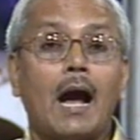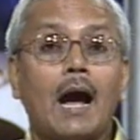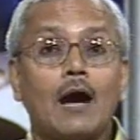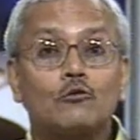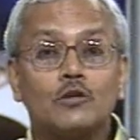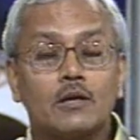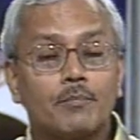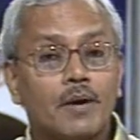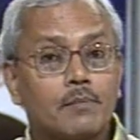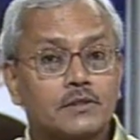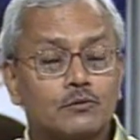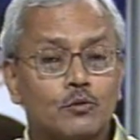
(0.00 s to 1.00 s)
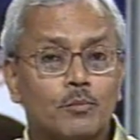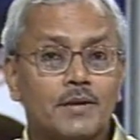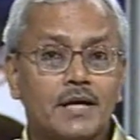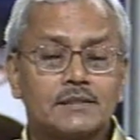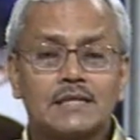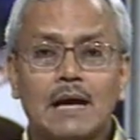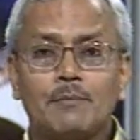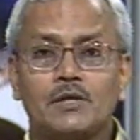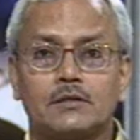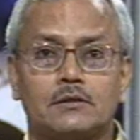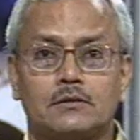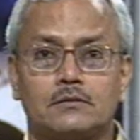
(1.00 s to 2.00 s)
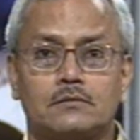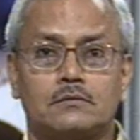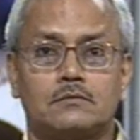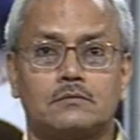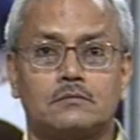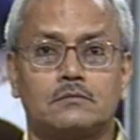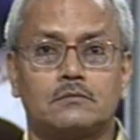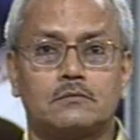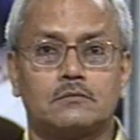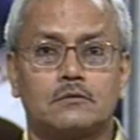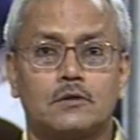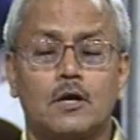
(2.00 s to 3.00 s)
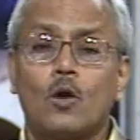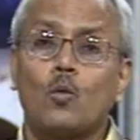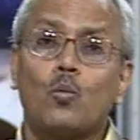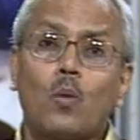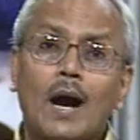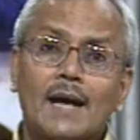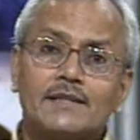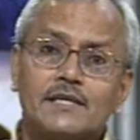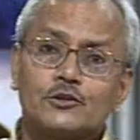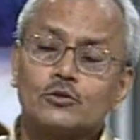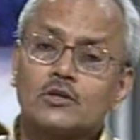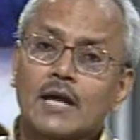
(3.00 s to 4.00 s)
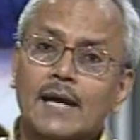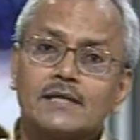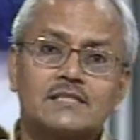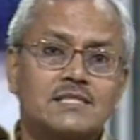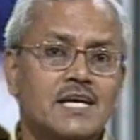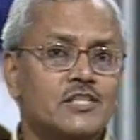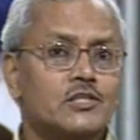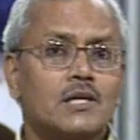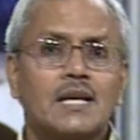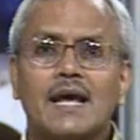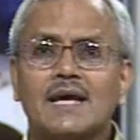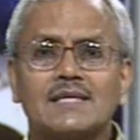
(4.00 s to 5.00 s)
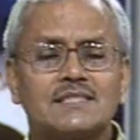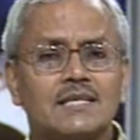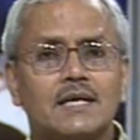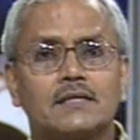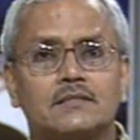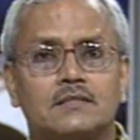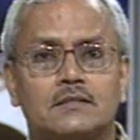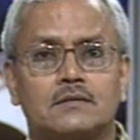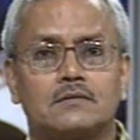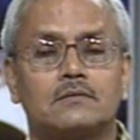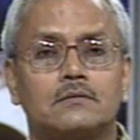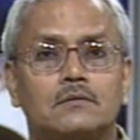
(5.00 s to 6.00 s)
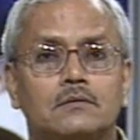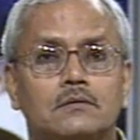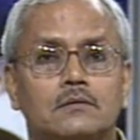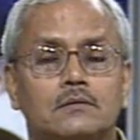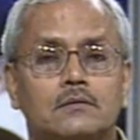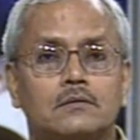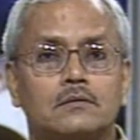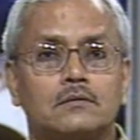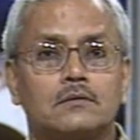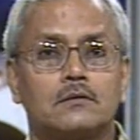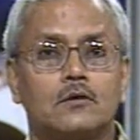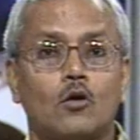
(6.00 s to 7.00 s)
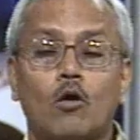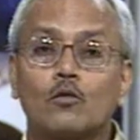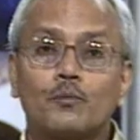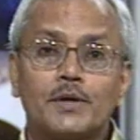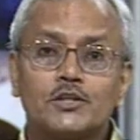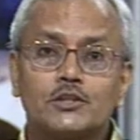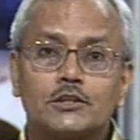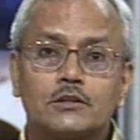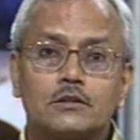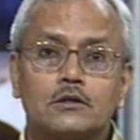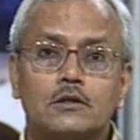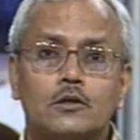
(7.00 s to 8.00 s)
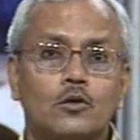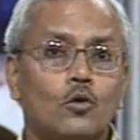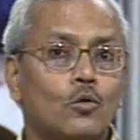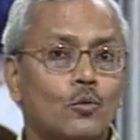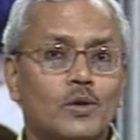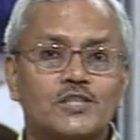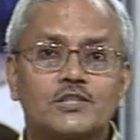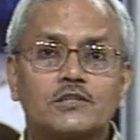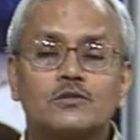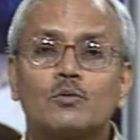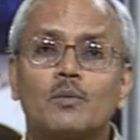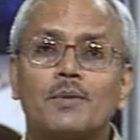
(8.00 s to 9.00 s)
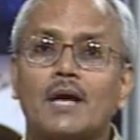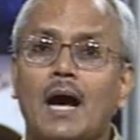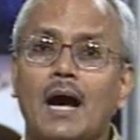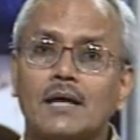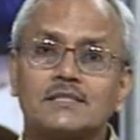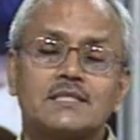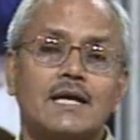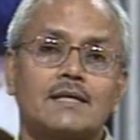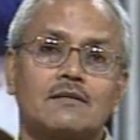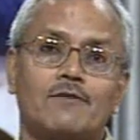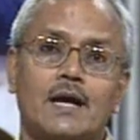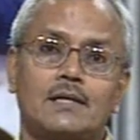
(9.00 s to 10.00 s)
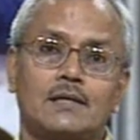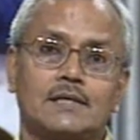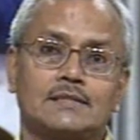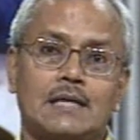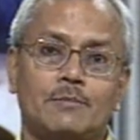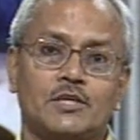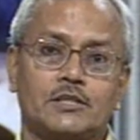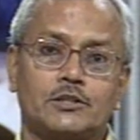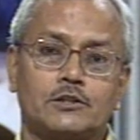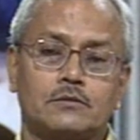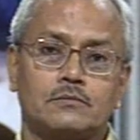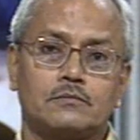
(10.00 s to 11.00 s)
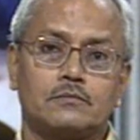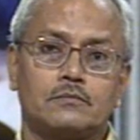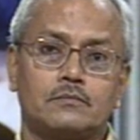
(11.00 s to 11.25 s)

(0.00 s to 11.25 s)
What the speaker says: how their papers would be examined, why they should write sessional essays on which no questions would be asked at the final examination.